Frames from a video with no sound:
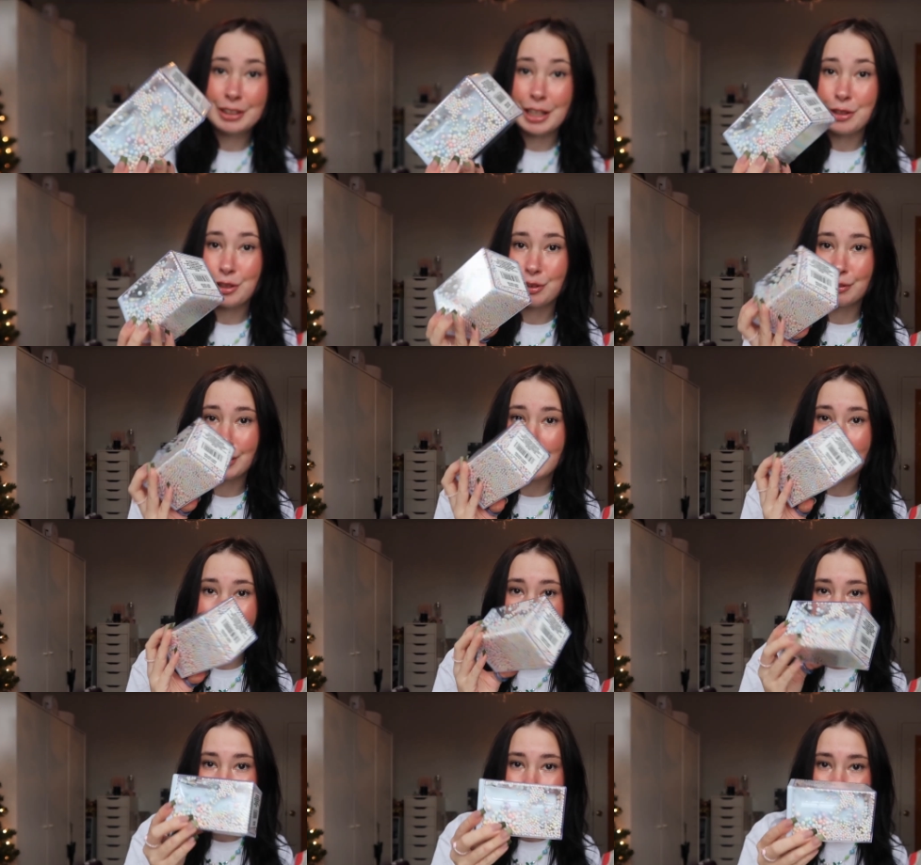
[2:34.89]

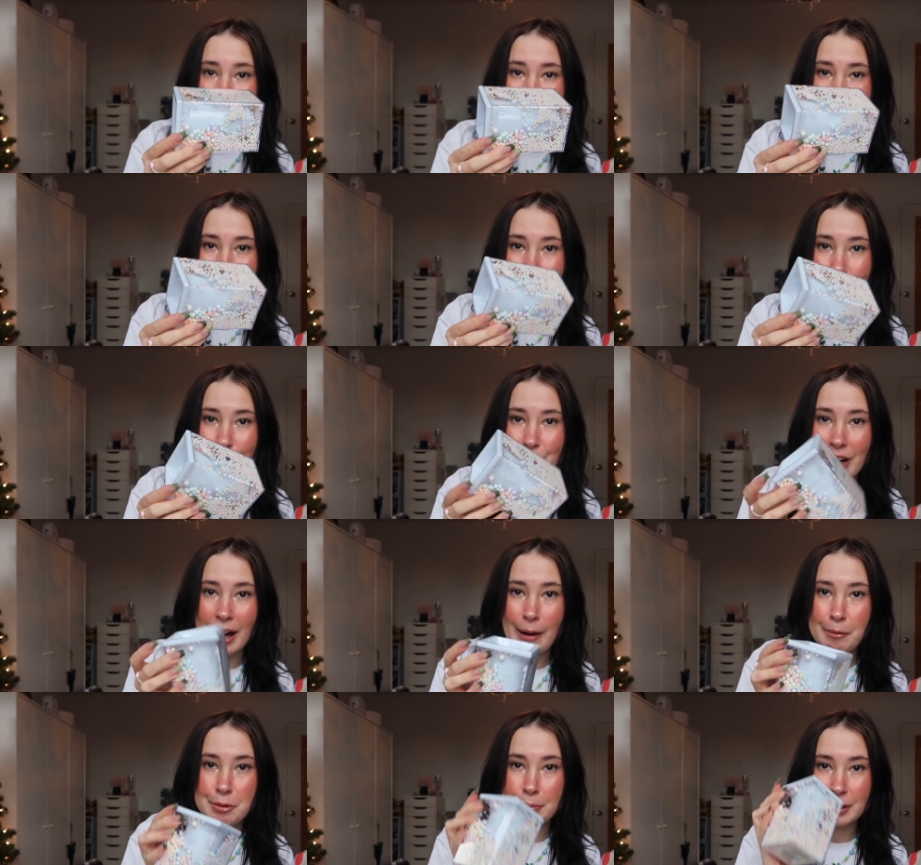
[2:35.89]
Sensory sort of
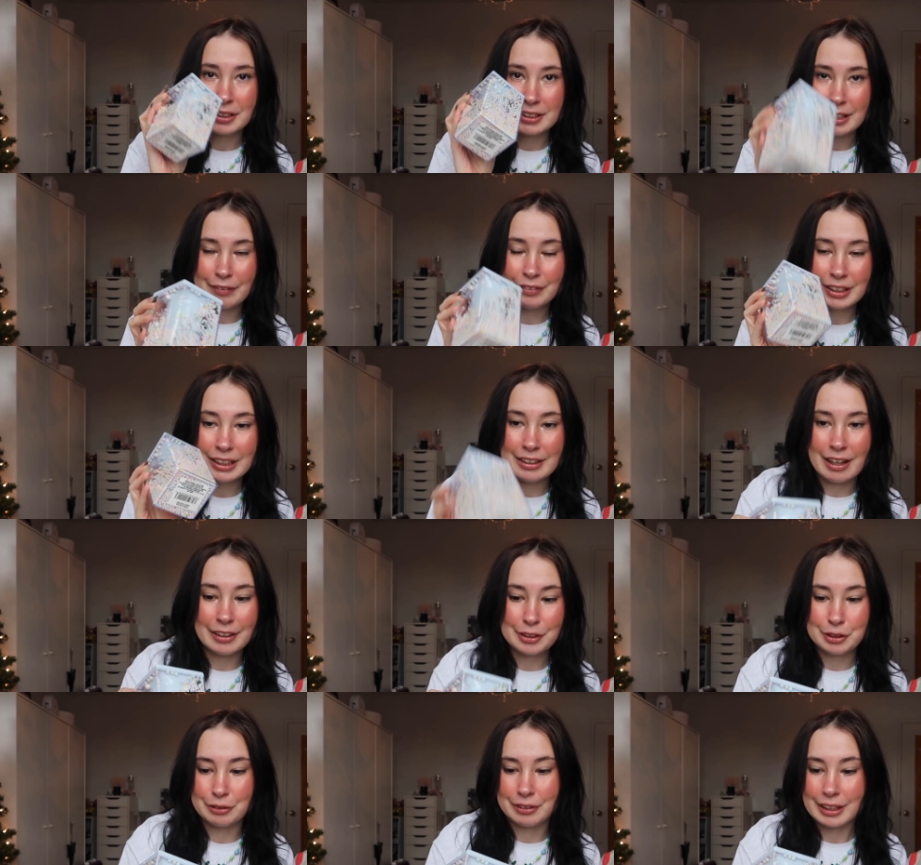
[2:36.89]
vibes, but it's definitely not
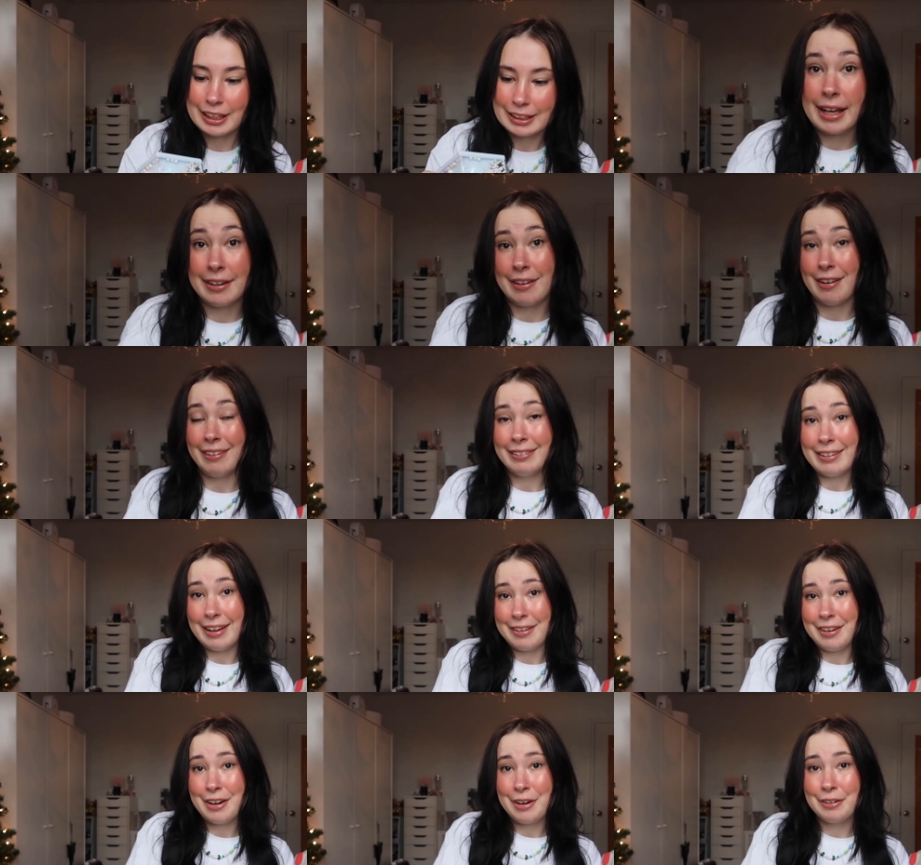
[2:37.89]
a toy. And on
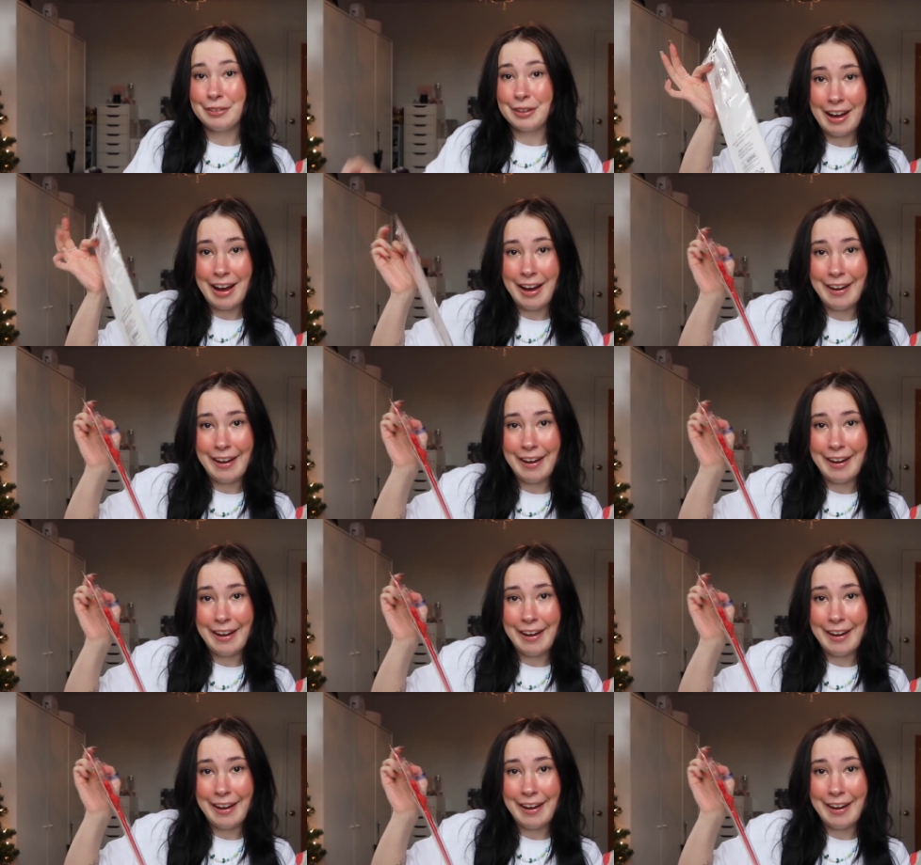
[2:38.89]
that note,